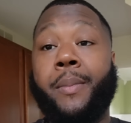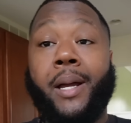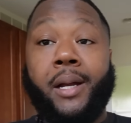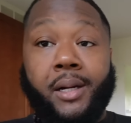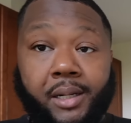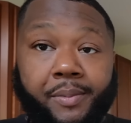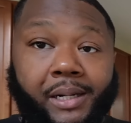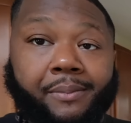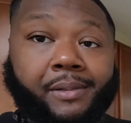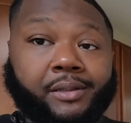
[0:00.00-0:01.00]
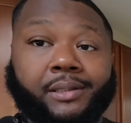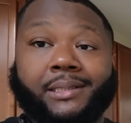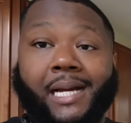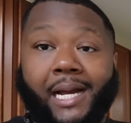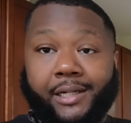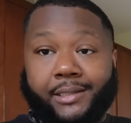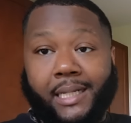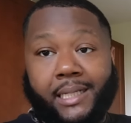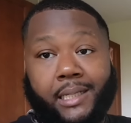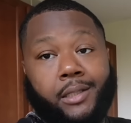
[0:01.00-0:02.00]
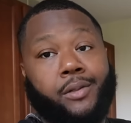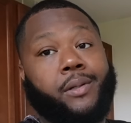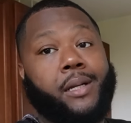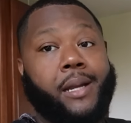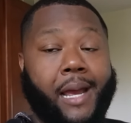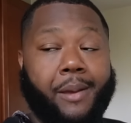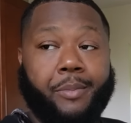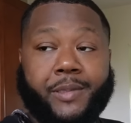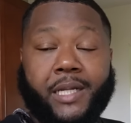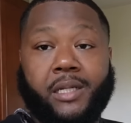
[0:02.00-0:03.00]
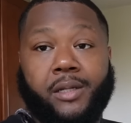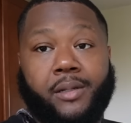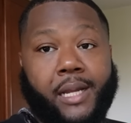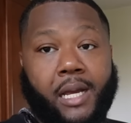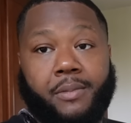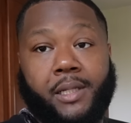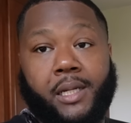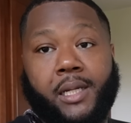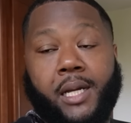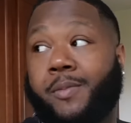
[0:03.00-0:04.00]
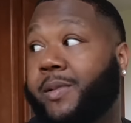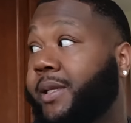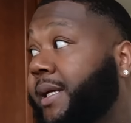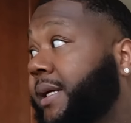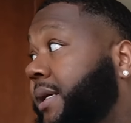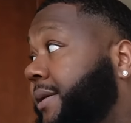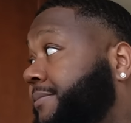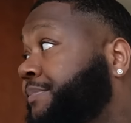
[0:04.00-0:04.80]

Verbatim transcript: my haircut, but I'm a little tired, so I need a little nap. I'm taking a little nap, then come clean up.